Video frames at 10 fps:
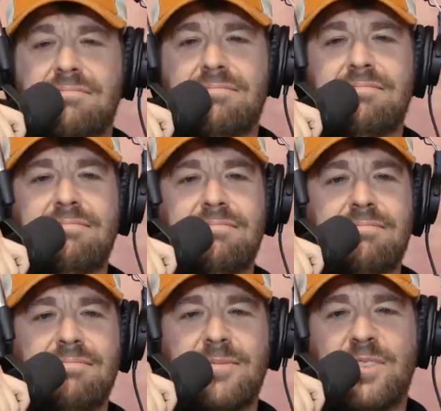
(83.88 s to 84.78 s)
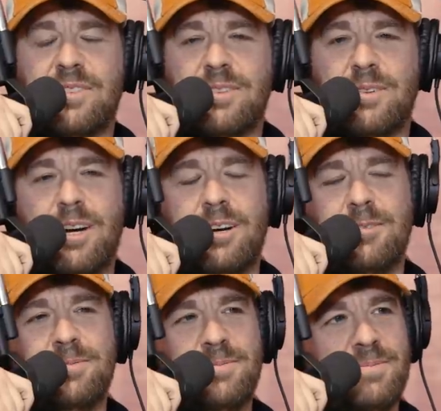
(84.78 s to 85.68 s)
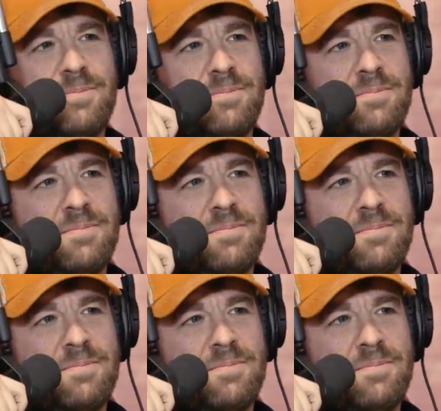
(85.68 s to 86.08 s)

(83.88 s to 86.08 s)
So, uh, and so